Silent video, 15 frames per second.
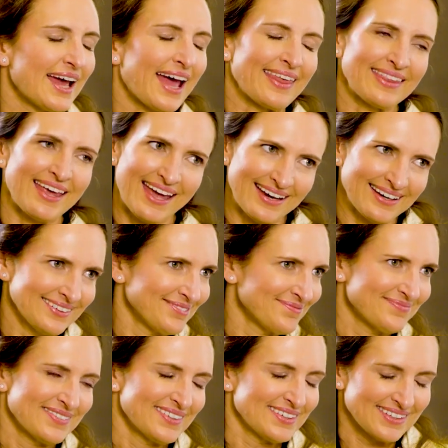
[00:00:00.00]
And then
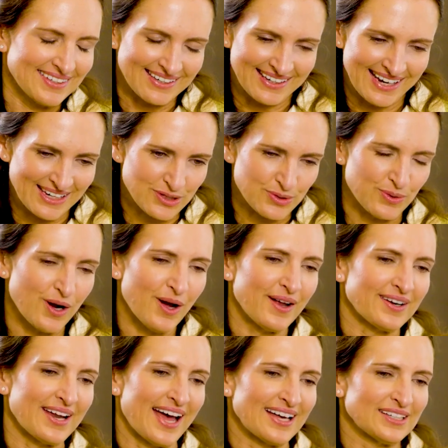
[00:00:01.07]
later
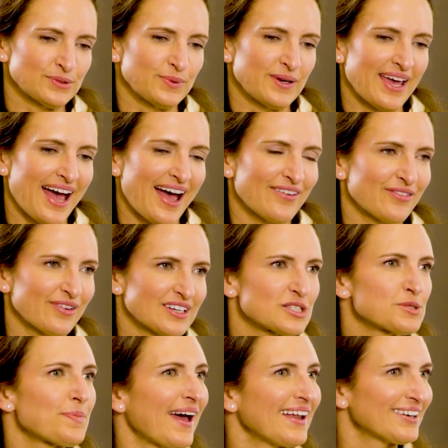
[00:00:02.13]
on, as we have
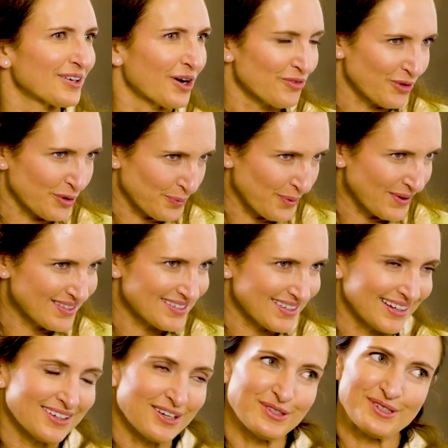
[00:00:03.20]
expanded our footprint
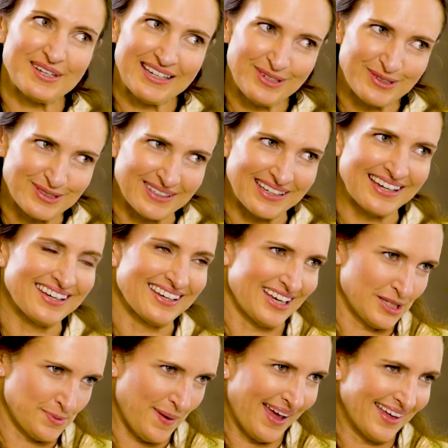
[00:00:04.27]
and continuously
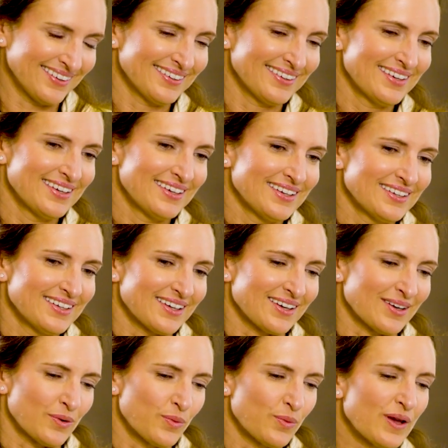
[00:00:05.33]
expand,
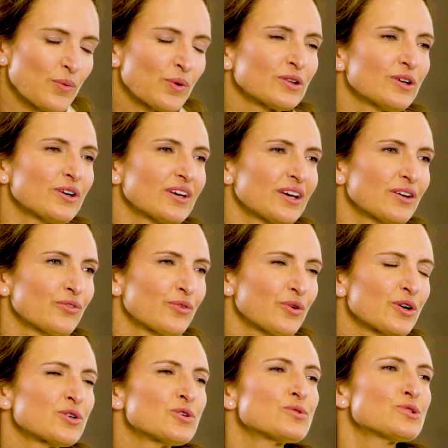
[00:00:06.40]
we were looking for
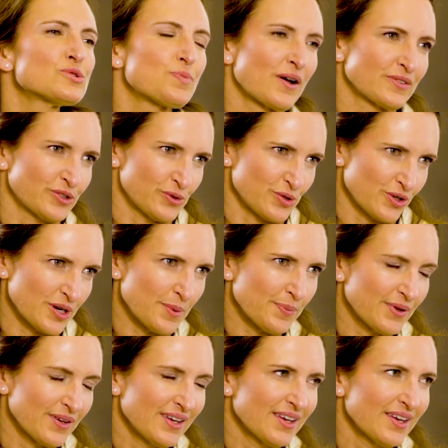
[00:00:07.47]
a new sponsorship
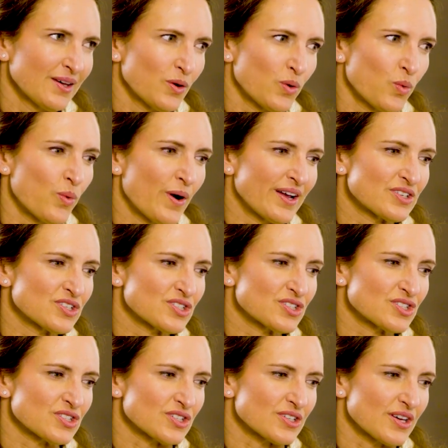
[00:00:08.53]

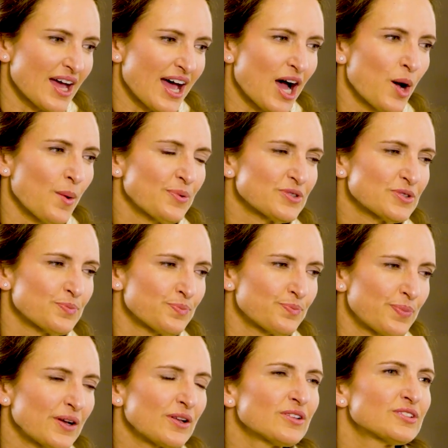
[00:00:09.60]
which helped
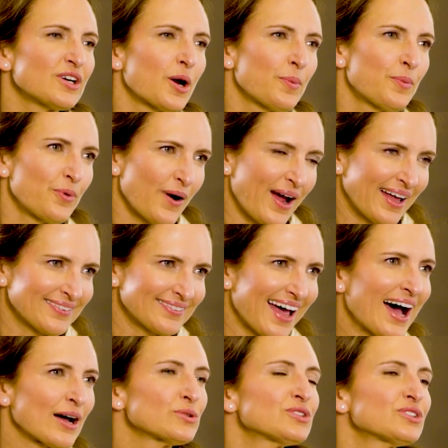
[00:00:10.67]
build our brand
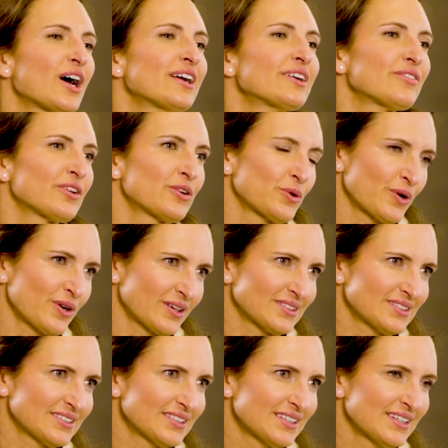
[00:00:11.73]
outside of the Nordics.